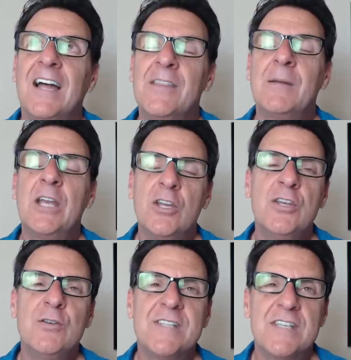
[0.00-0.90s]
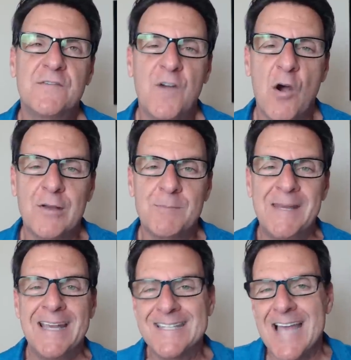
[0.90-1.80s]
the good news is, folks,
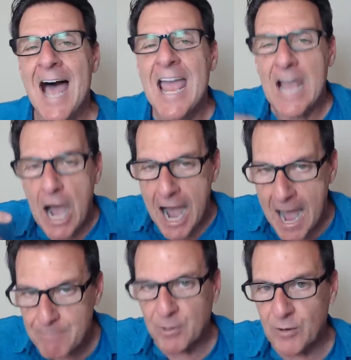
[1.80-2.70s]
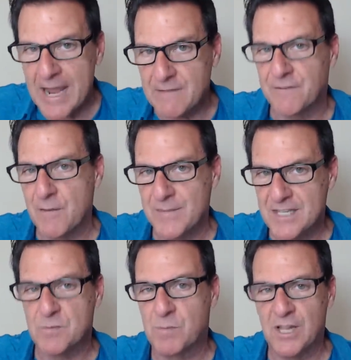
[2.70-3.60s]
because I operate from
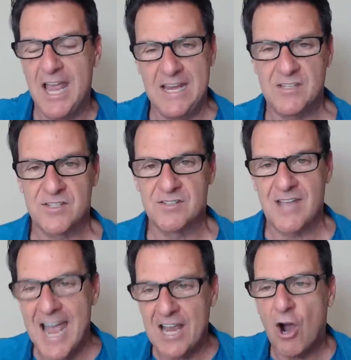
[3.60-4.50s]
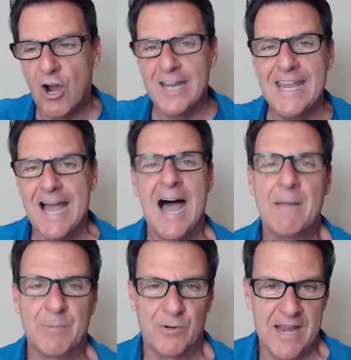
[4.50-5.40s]
this place, I already
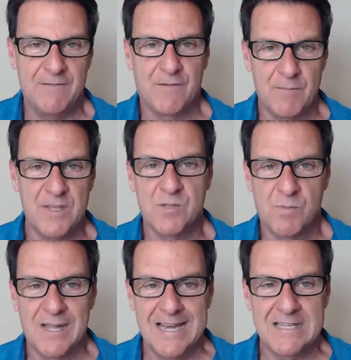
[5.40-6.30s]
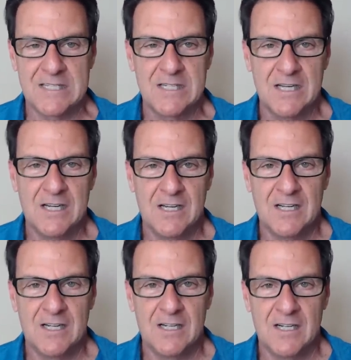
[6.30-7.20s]
operate from this place
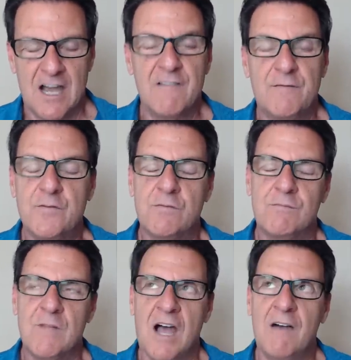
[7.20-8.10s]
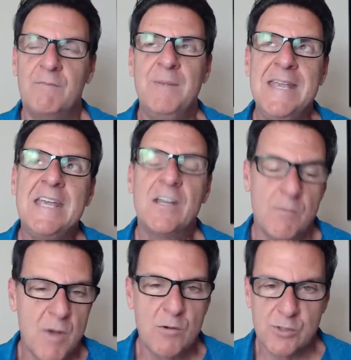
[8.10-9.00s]
of of being an
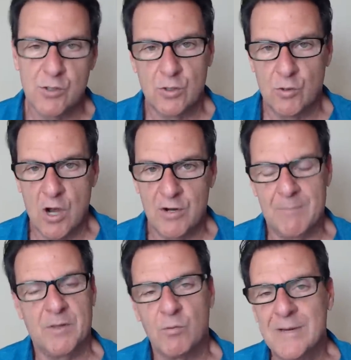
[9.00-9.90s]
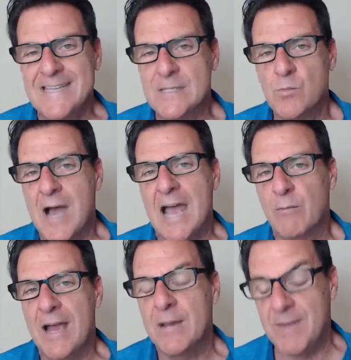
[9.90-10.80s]
emotional grown up. The reason why I
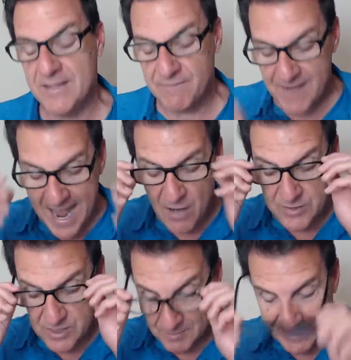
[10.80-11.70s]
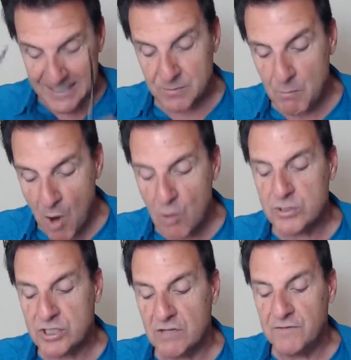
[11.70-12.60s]
recommend the vows is because
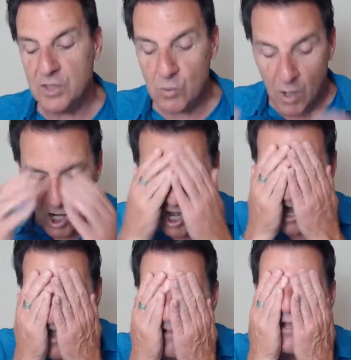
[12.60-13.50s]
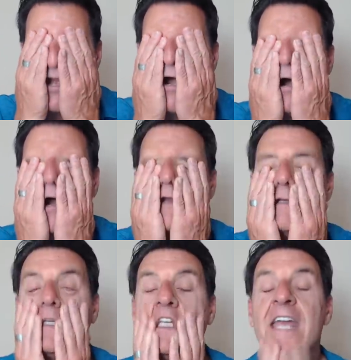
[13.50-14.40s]
most of you all
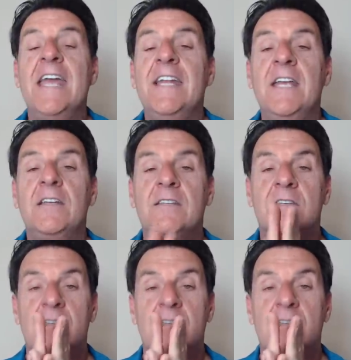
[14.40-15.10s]
are dating